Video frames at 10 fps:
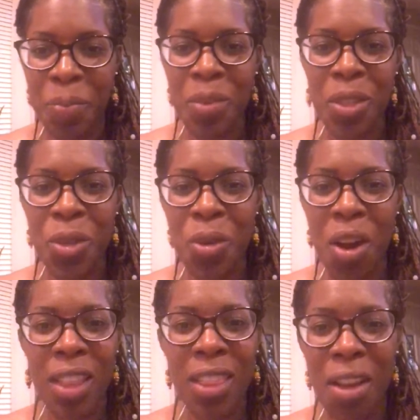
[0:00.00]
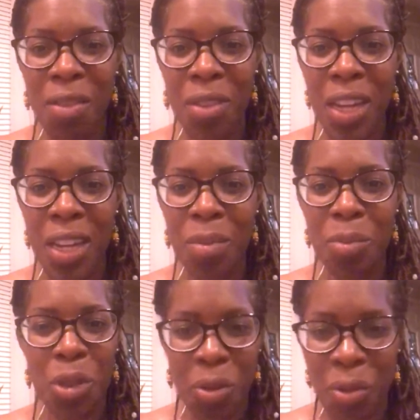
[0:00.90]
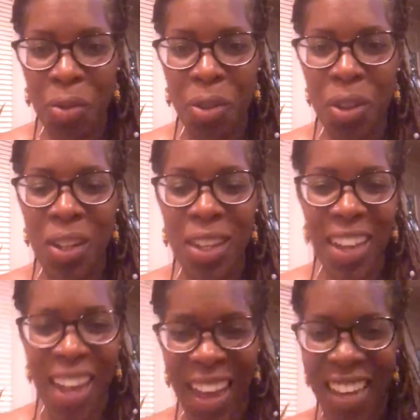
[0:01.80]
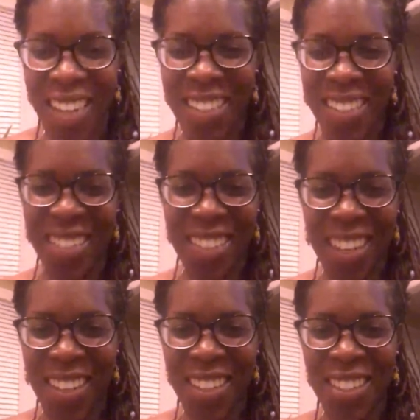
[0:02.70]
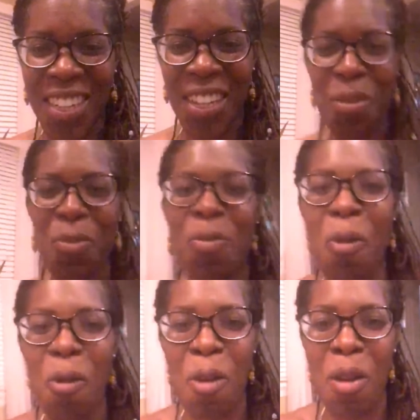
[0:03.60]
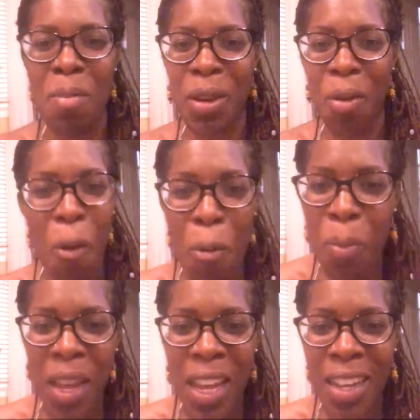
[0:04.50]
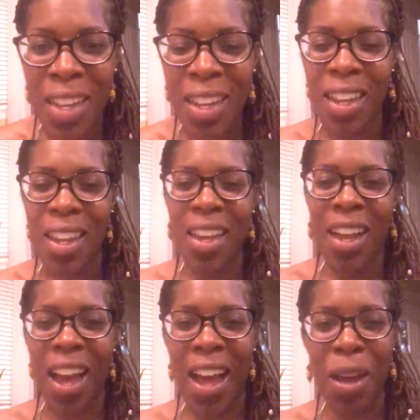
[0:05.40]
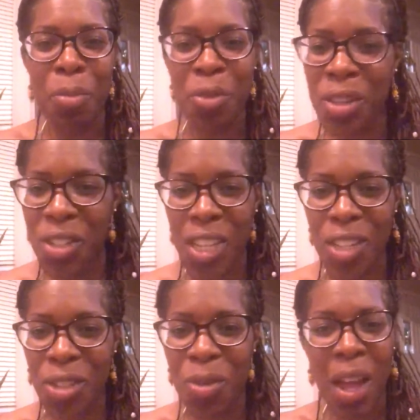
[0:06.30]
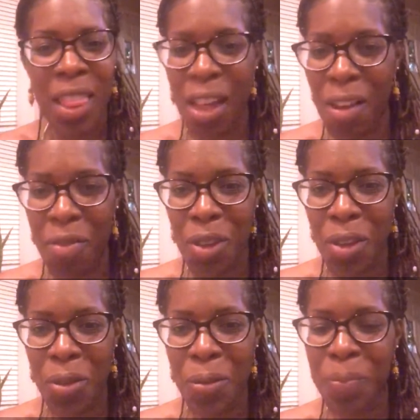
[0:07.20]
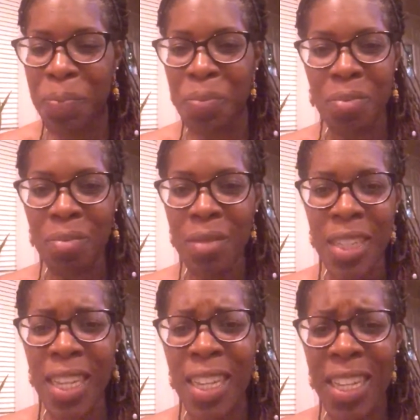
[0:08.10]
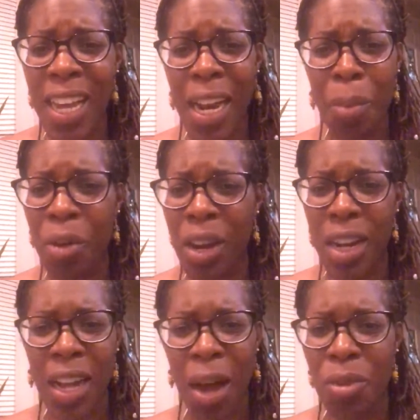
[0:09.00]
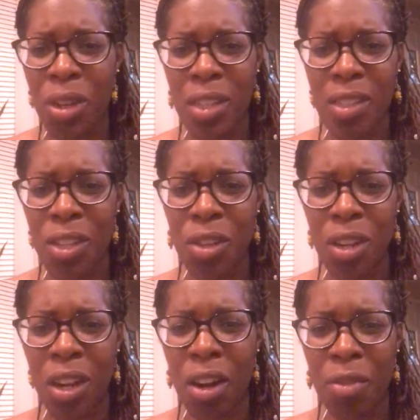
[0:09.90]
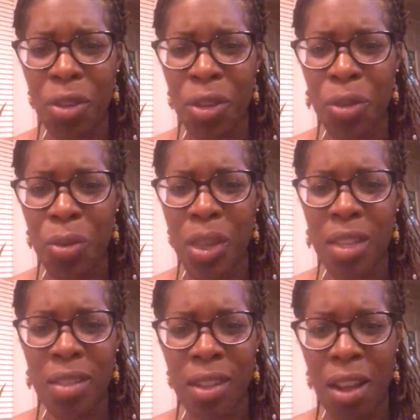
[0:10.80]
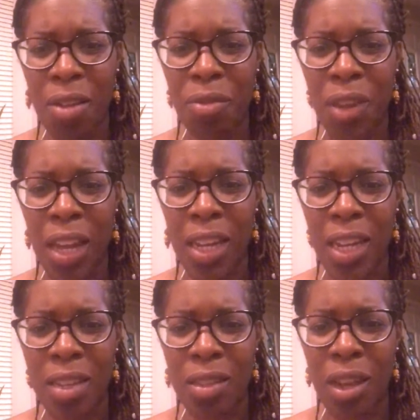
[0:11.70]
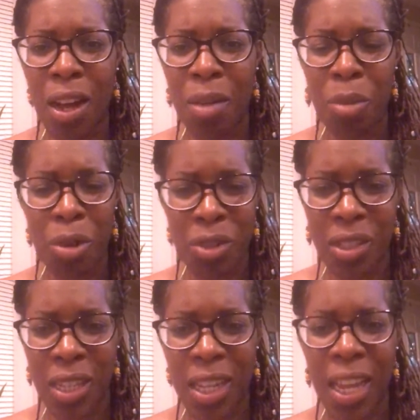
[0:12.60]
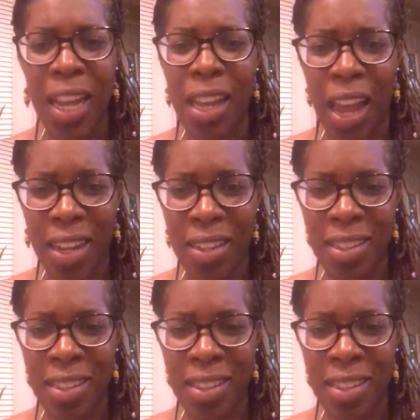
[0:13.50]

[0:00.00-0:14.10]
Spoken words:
You are loving, beautiful, kind, intelligent, warm, and open. I appreciate you. I love you. Again, I pray that God will continue to cover you with His love and His mercy and light.